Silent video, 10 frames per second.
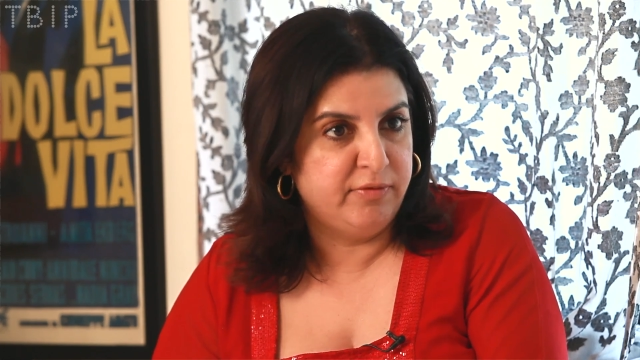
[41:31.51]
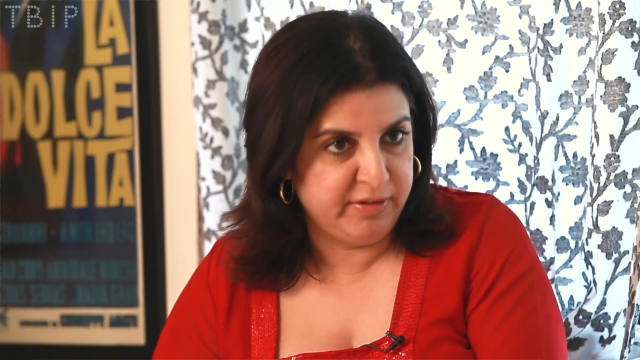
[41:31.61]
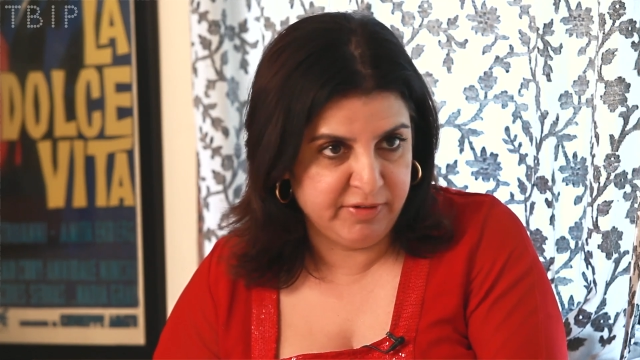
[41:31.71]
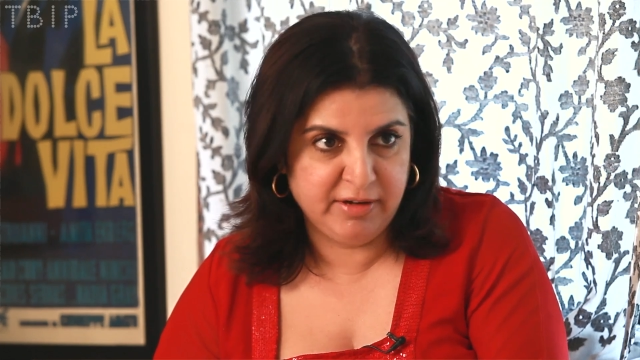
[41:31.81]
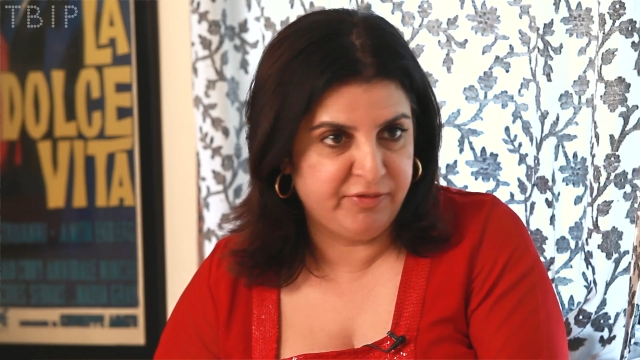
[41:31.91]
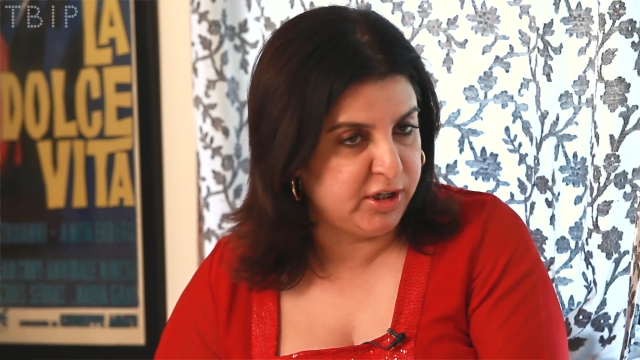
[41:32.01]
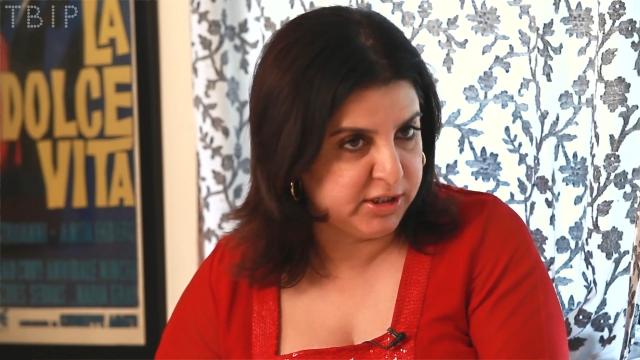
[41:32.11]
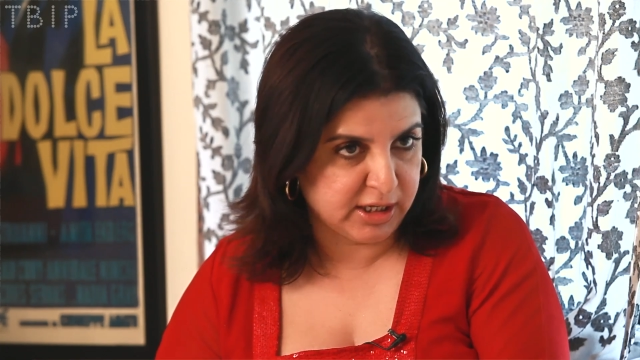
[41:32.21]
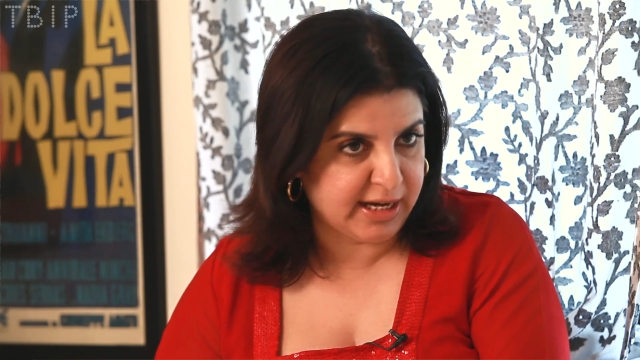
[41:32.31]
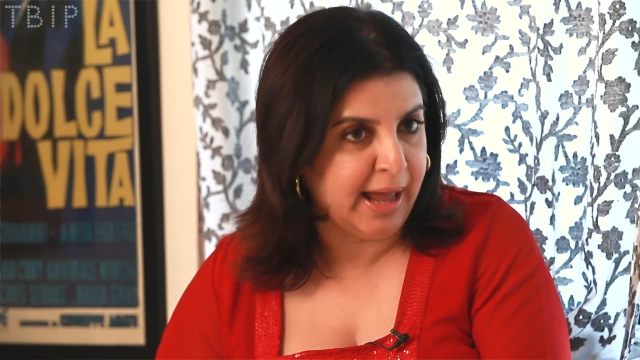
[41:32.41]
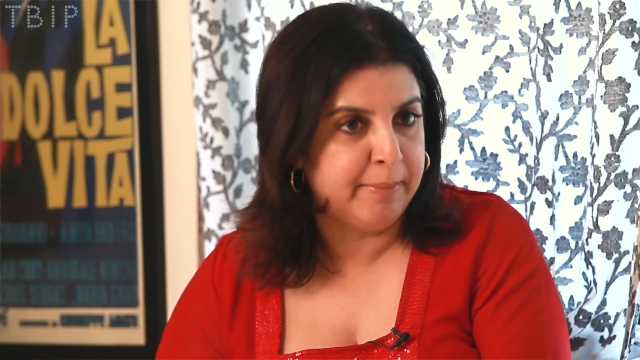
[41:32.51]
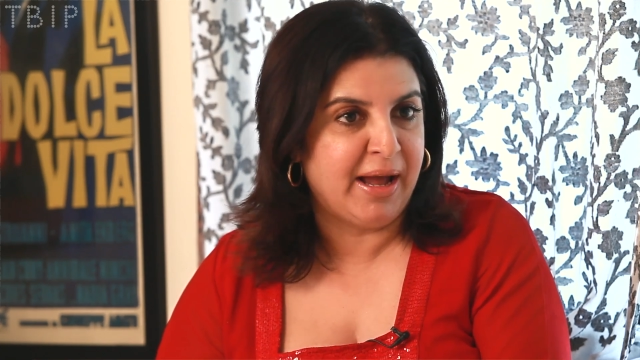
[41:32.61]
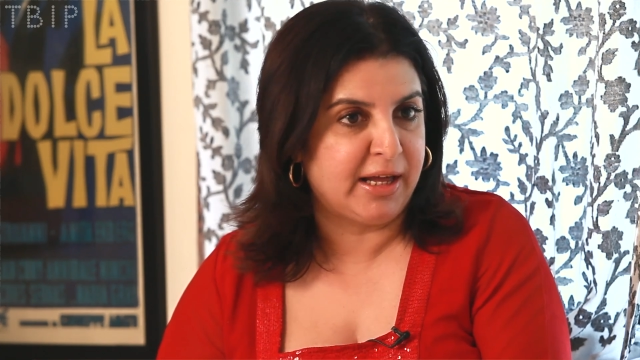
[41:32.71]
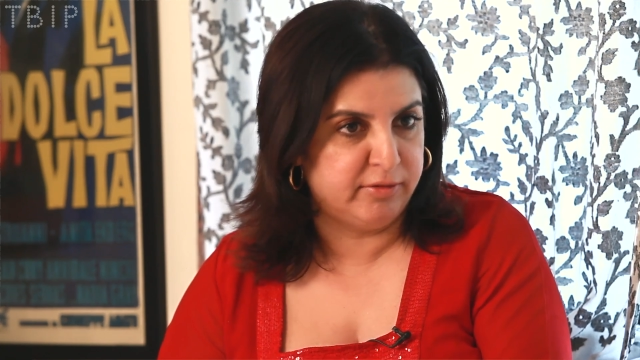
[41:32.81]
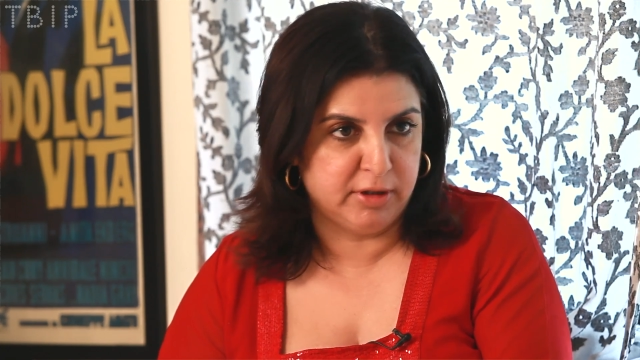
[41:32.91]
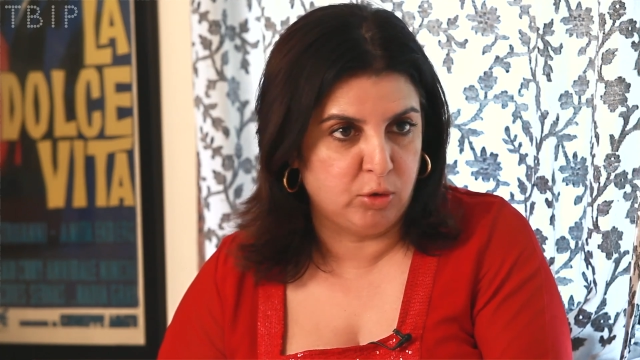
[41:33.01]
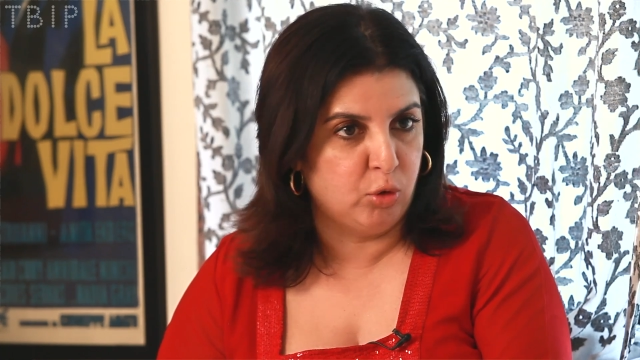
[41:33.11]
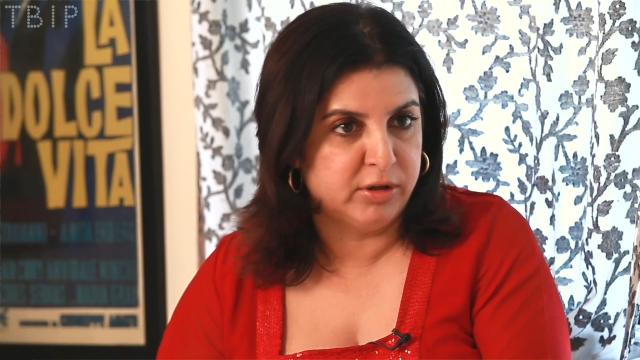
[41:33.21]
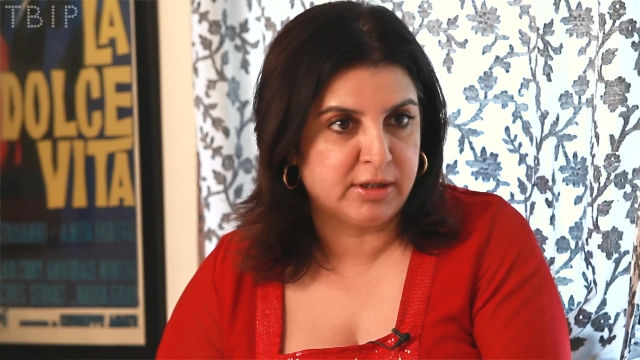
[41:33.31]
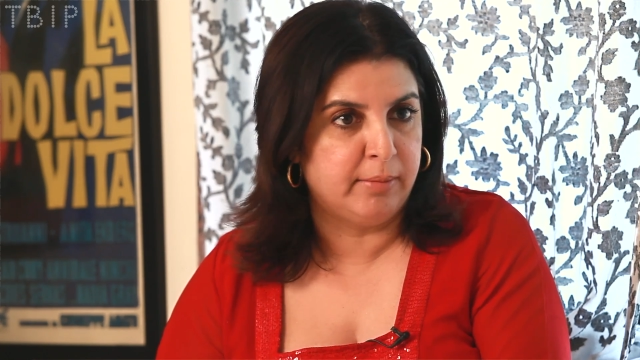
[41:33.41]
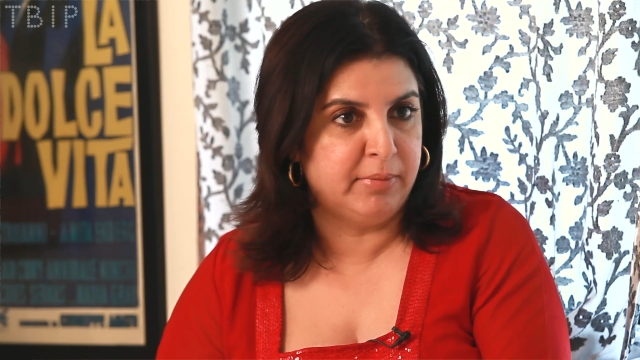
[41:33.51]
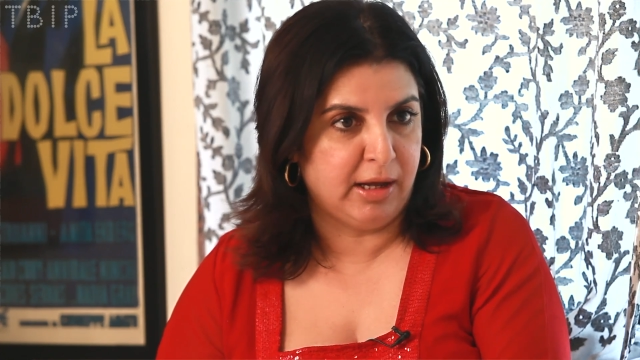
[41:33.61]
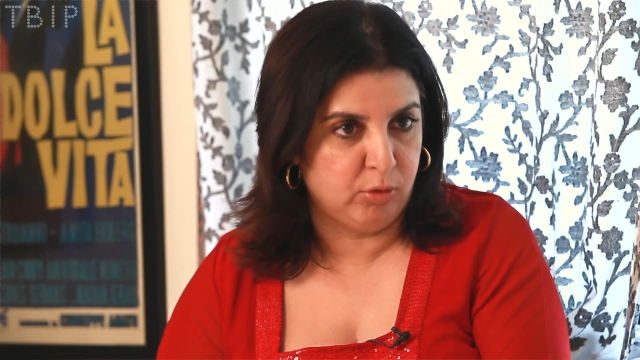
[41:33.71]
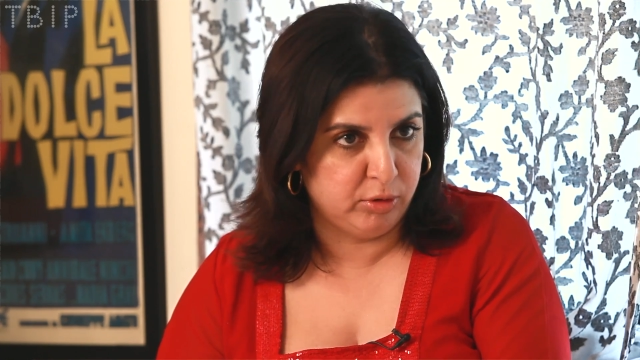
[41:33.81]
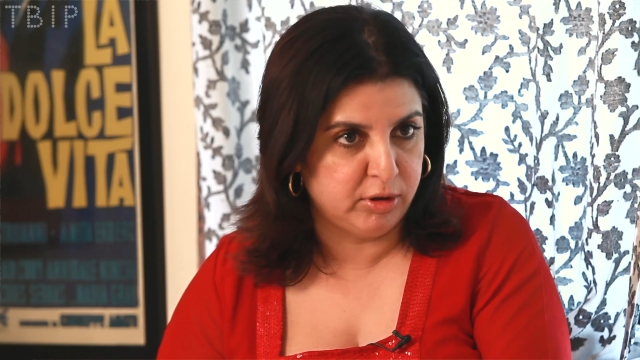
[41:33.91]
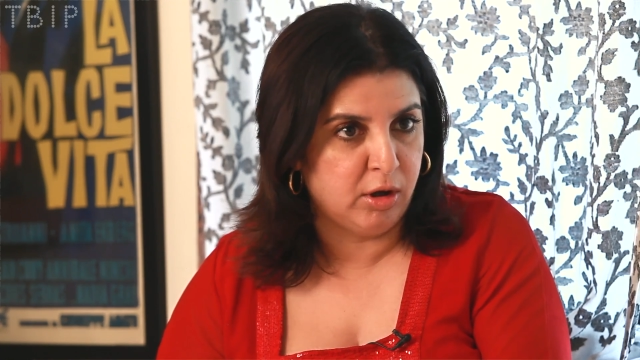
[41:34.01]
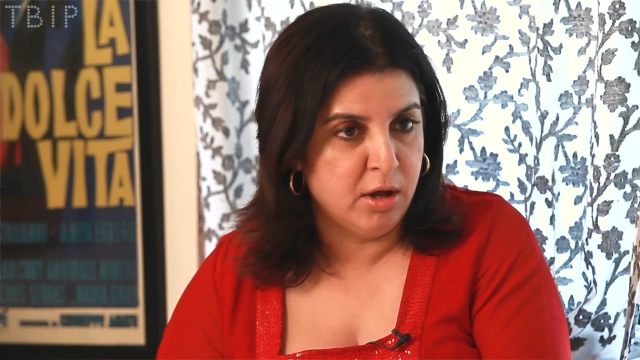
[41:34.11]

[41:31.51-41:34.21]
even if it's the climax where the ghosts come down